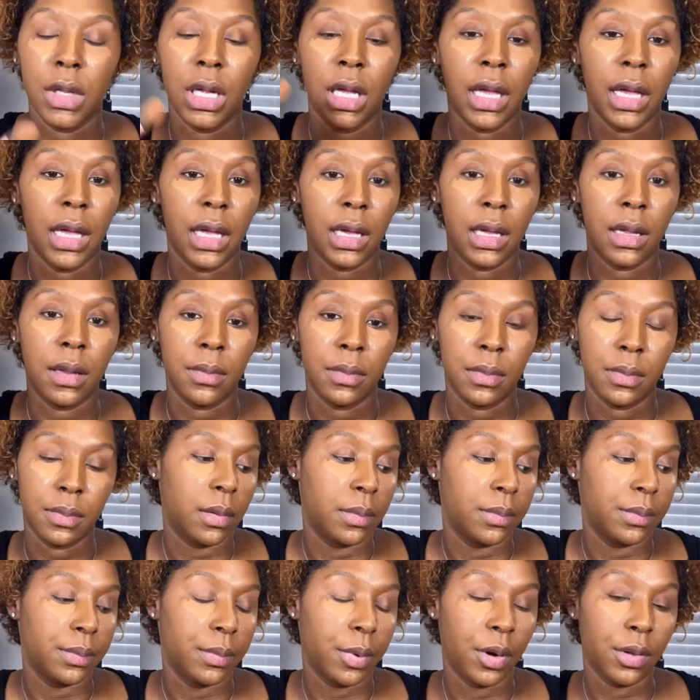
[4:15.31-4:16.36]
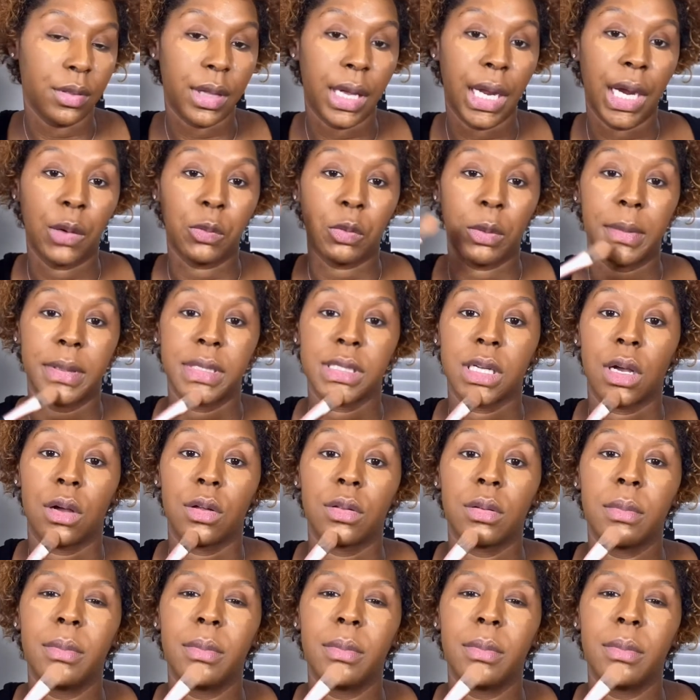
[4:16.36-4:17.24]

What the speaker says: and Birth Care Women's Health.